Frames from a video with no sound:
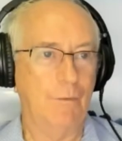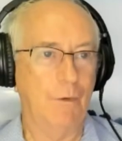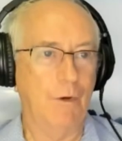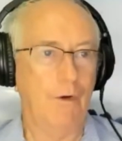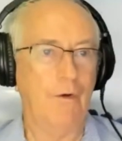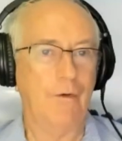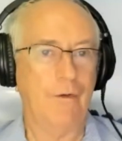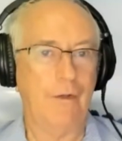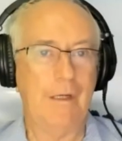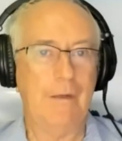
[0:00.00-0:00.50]

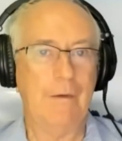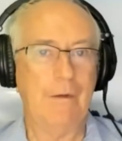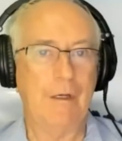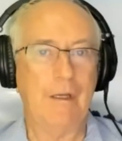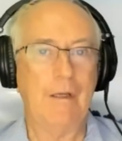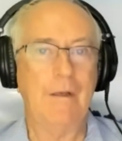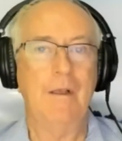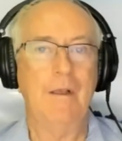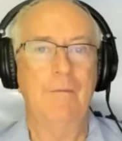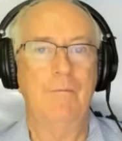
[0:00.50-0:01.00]
wrong
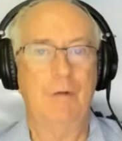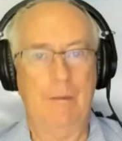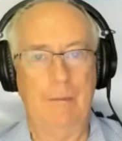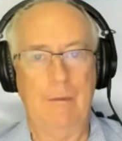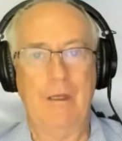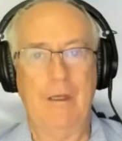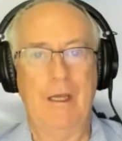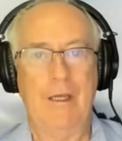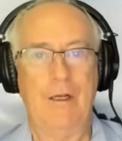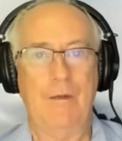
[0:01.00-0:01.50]
theory
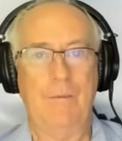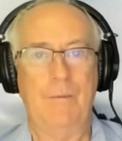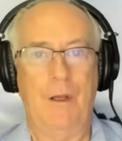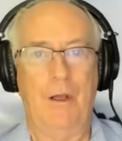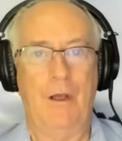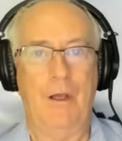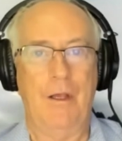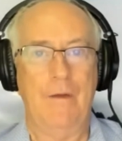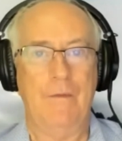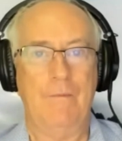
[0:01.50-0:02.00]
promulgated
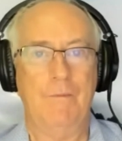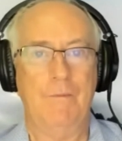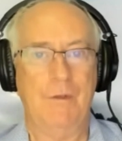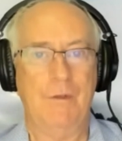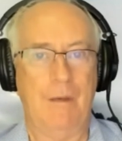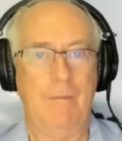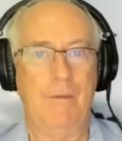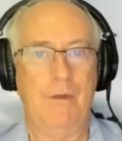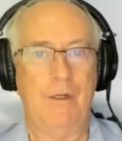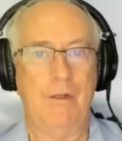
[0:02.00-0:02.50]
by
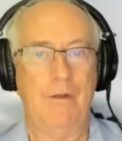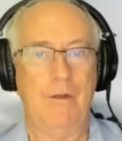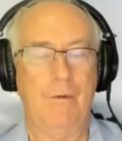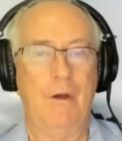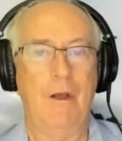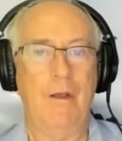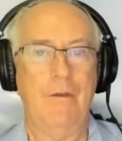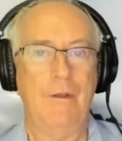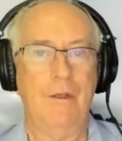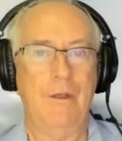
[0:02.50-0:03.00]
somebody
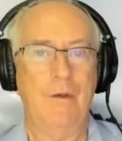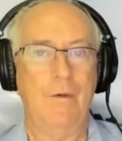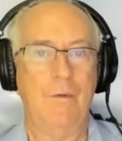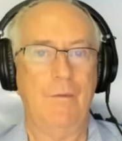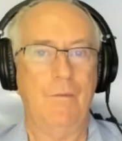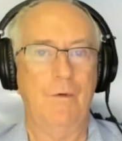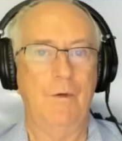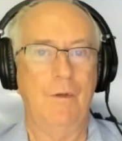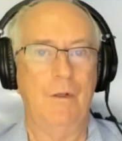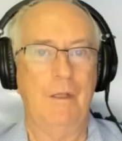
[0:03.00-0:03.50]
who I think
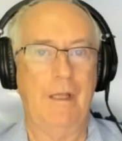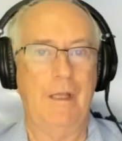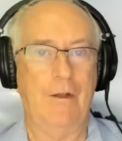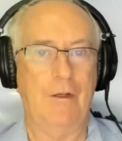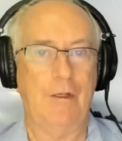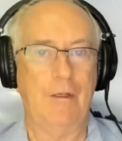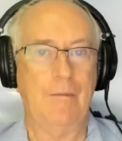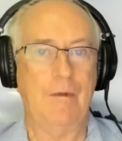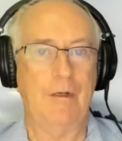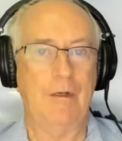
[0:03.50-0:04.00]
will
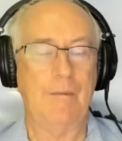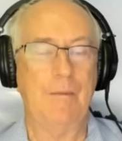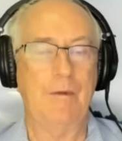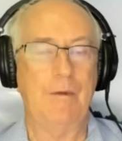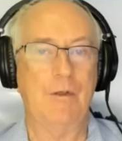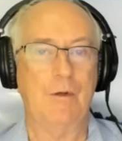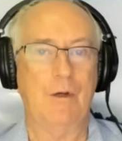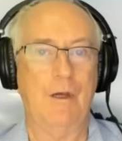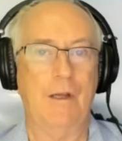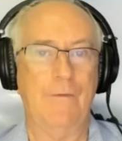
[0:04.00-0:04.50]
ultimately
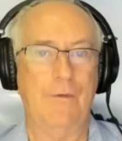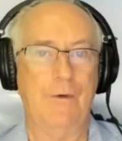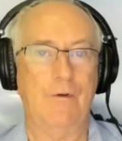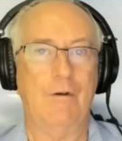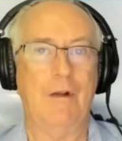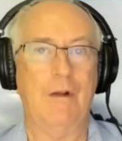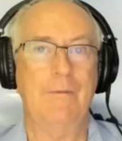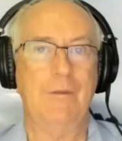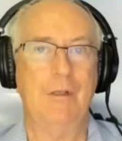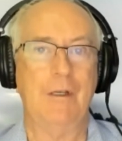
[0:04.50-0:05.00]
be tried for
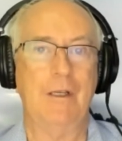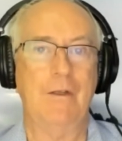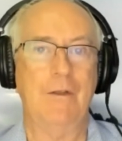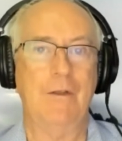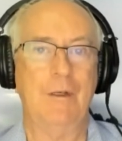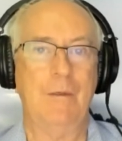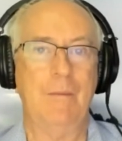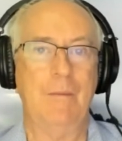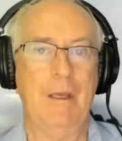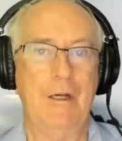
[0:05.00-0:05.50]
crimes
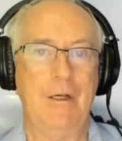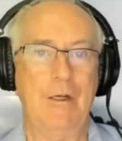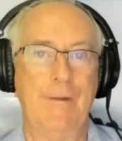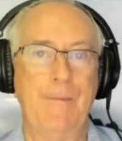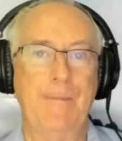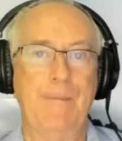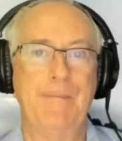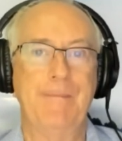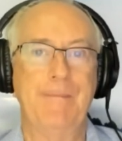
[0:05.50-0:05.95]
against humanity.